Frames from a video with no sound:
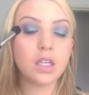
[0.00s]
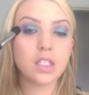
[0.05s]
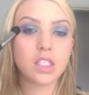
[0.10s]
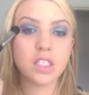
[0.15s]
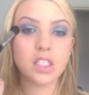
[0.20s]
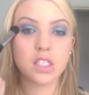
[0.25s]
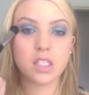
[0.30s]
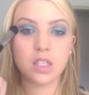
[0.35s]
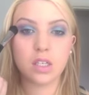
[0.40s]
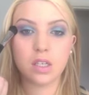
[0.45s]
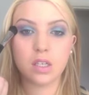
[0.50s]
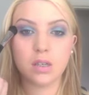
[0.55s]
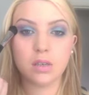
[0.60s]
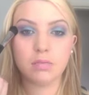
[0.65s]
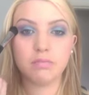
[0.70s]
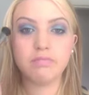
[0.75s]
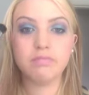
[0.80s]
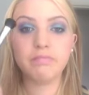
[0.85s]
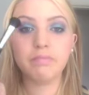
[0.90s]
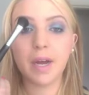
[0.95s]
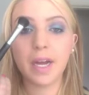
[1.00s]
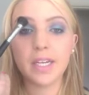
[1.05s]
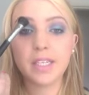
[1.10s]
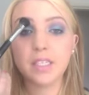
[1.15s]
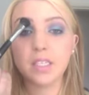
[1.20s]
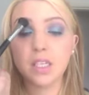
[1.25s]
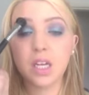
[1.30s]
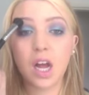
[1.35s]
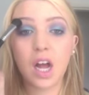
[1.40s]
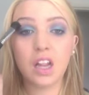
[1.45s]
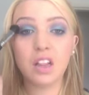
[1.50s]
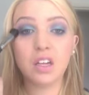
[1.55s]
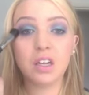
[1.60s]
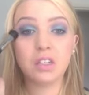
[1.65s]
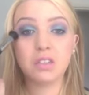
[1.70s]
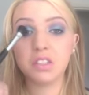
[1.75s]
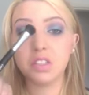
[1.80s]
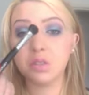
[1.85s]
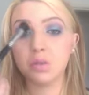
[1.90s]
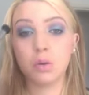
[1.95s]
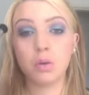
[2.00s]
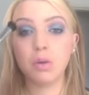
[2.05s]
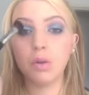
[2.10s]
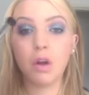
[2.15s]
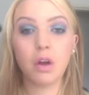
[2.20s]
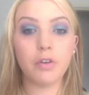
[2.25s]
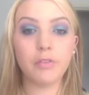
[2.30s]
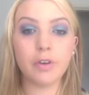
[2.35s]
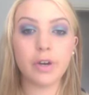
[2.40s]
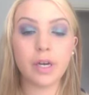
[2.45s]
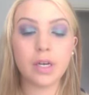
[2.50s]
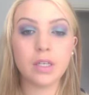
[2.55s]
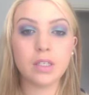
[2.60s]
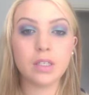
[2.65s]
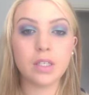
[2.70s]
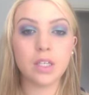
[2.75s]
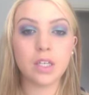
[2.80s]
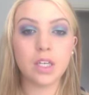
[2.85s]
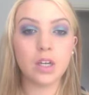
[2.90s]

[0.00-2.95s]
just a base colour, just all over.